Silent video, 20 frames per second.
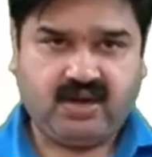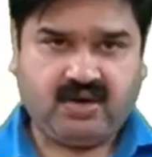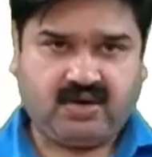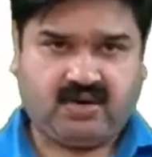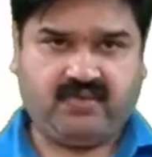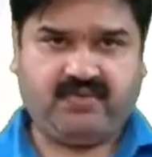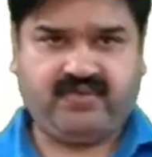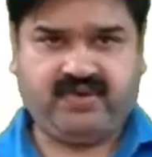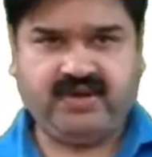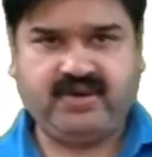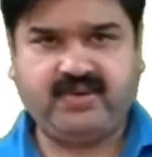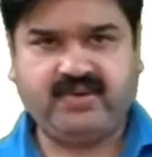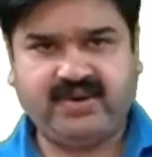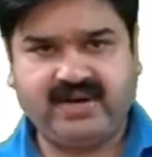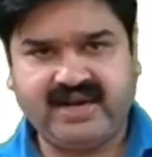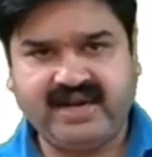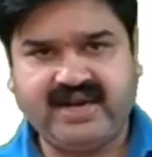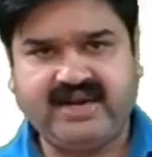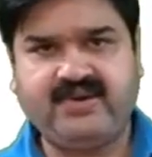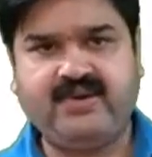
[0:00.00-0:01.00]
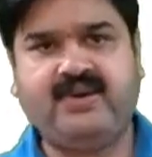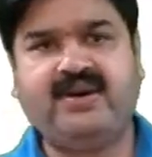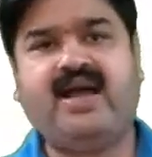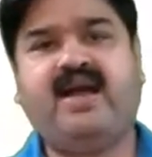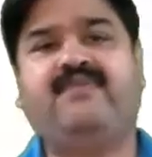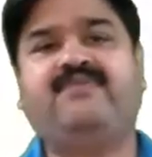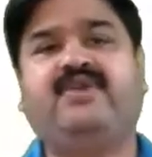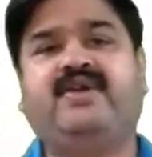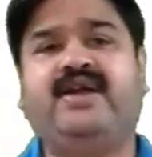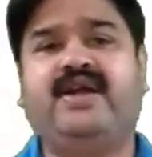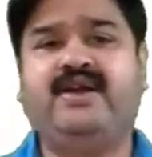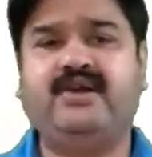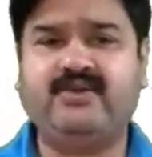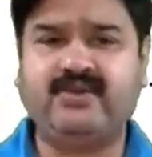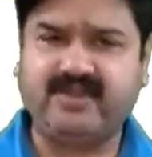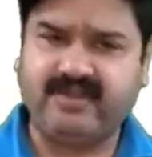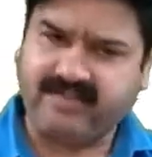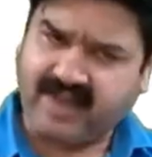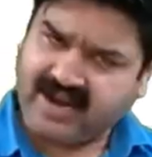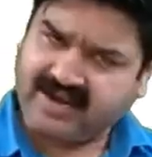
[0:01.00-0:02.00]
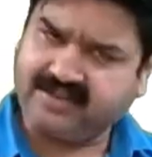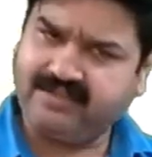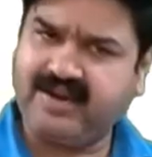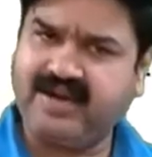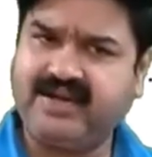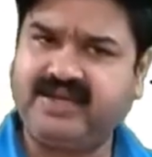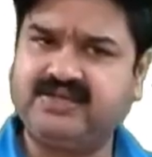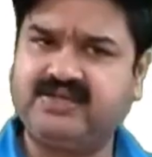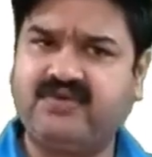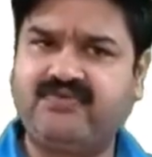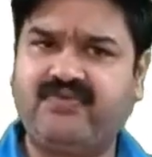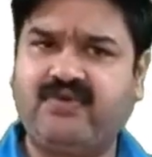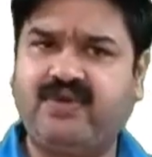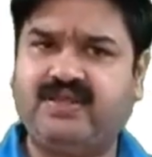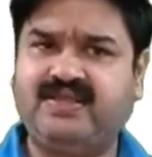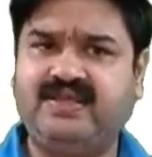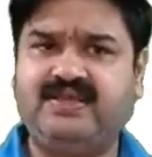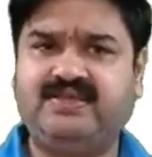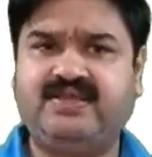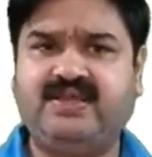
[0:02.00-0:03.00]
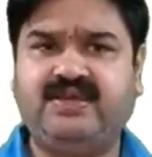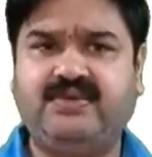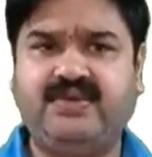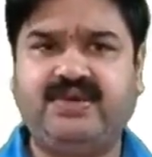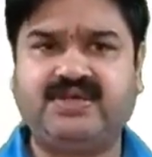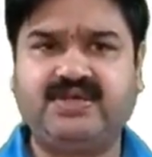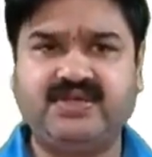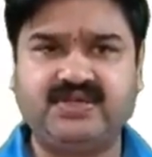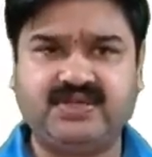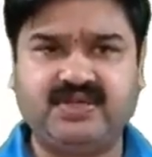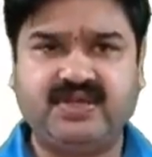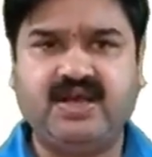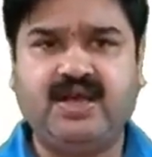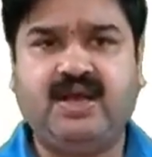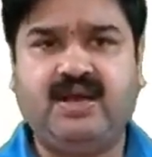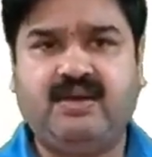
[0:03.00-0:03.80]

Now you really don't have to get into the mathematics of all these equations,